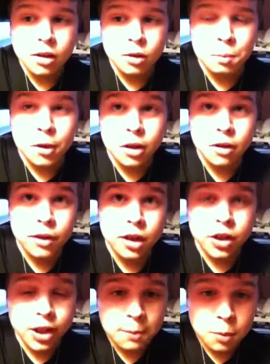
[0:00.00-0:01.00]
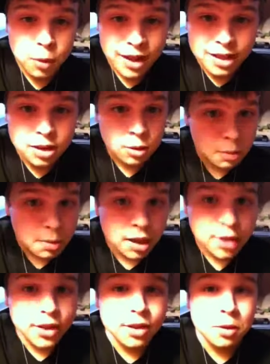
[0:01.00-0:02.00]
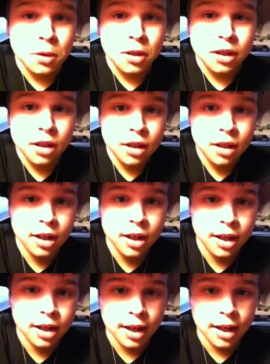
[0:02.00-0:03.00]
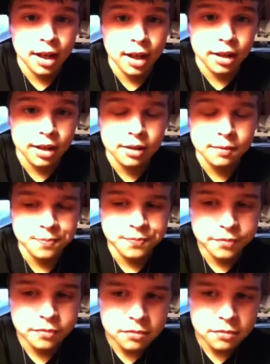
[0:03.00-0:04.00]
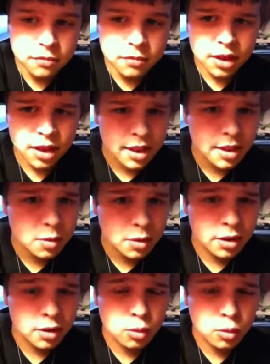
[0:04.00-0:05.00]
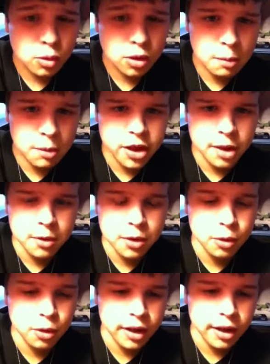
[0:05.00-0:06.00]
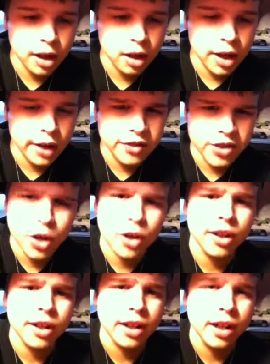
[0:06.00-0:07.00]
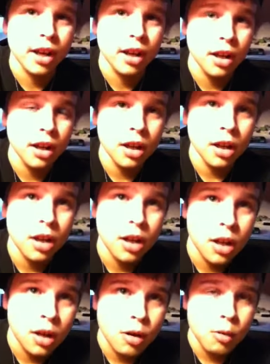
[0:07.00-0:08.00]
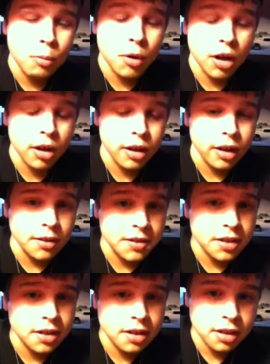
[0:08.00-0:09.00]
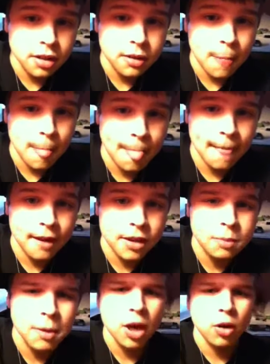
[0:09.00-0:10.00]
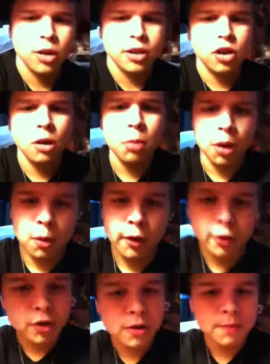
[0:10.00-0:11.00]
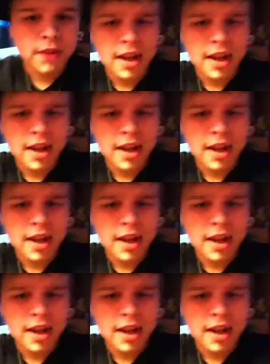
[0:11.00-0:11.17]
The chapter one has 3 pages to it, and it's really cool. I'm on chapter 2 right now. I haven't started it yet, but it's called Blood Brothers,